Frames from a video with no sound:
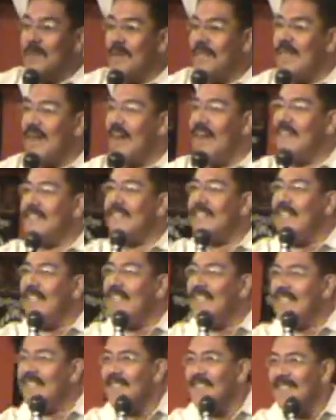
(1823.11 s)
what God
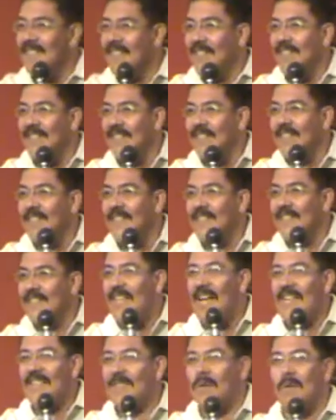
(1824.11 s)
says.
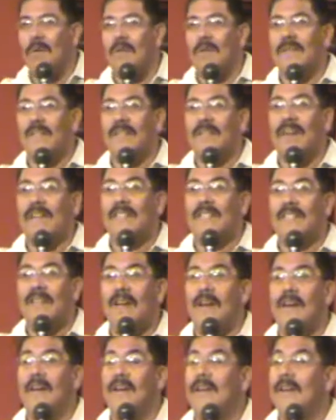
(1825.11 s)
That's holy right
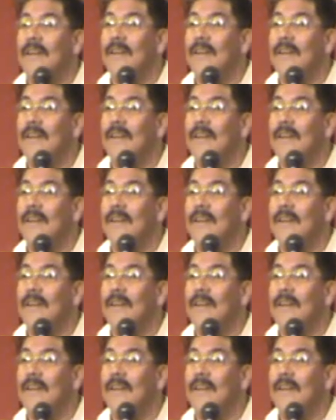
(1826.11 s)
there.